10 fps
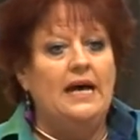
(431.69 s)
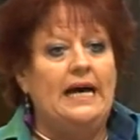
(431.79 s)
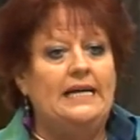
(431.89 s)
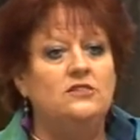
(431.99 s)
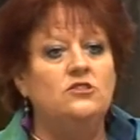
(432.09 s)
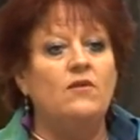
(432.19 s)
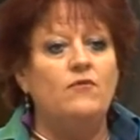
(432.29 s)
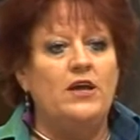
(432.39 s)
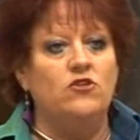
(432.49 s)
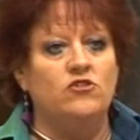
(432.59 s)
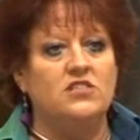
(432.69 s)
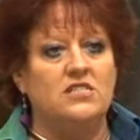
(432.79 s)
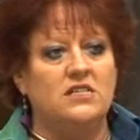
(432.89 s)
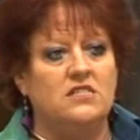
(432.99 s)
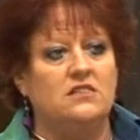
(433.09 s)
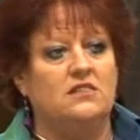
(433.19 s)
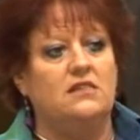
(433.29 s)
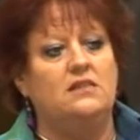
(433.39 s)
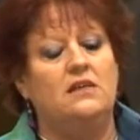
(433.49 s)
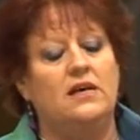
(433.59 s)
And in order to conduct
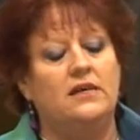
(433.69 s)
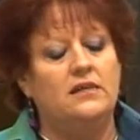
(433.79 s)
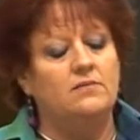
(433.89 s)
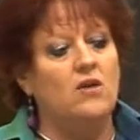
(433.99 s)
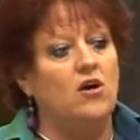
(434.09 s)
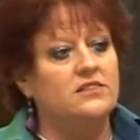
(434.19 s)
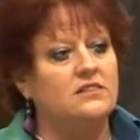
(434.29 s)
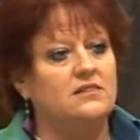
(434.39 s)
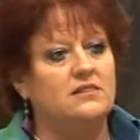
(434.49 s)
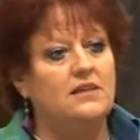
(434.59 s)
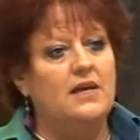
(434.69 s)
the audits